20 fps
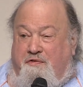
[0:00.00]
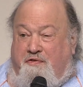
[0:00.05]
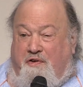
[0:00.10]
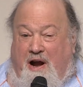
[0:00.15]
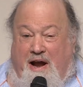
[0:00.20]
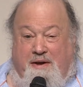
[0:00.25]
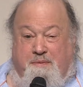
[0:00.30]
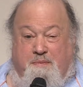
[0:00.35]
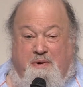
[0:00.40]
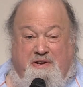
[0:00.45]

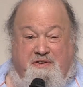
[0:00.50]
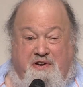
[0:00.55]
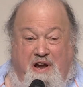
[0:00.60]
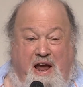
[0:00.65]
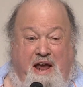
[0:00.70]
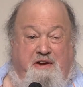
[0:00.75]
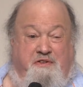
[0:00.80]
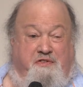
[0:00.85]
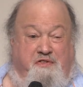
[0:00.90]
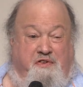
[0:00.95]

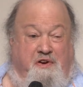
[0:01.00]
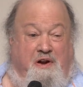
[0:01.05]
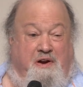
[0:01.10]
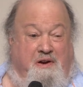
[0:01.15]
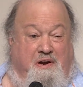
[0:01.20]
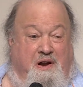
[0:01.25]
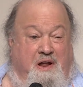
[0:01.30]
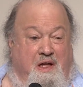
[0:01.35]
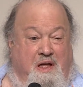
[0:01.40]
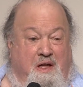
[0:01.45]

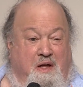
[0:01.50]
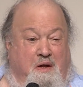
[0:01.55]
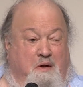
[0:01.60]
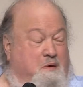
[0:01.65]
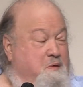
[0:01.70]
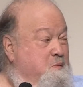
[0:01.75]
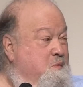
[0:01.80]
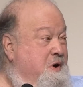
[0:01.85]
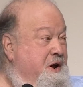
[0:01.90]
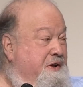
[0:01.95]
fragmentation,
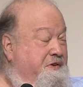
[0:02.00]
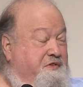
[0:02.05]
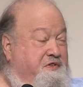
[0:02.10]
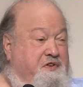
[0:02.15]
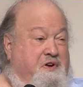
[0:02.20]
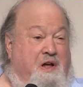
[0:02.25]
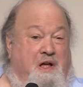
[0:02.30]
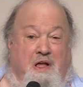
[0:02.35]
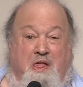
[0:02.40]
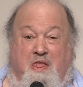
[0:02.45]

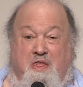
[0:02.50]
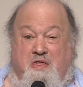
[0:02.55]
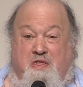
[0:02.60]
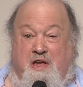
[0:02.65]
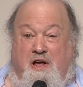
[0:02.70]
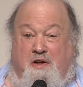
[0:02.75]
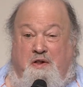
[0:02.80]
which the